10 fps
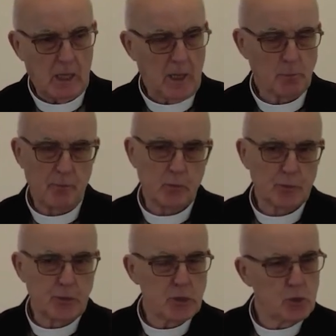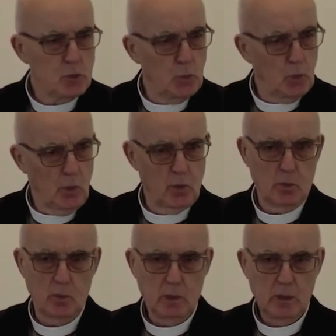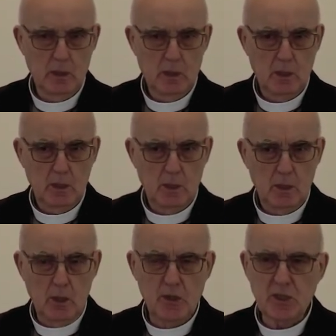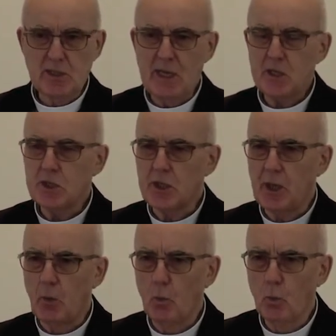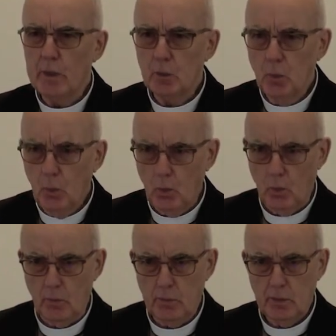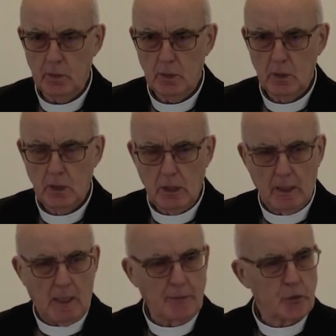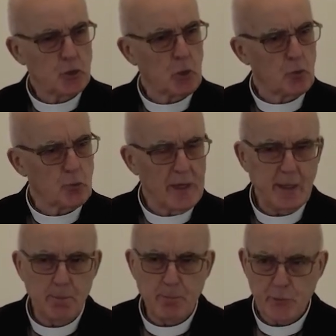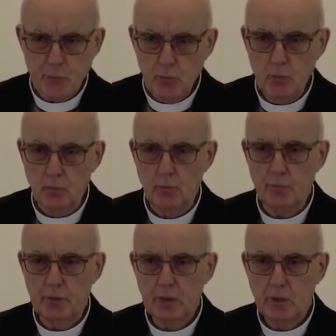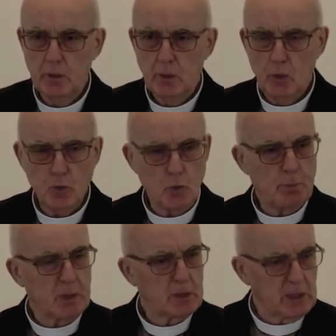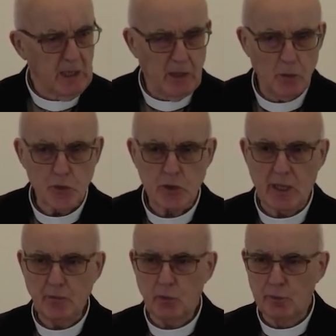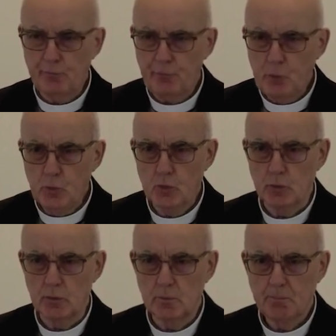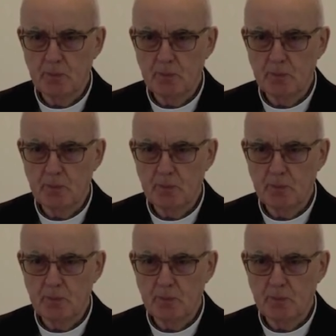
And we've got this new law. It's less than a week old and has already proved to be chaos and confusion.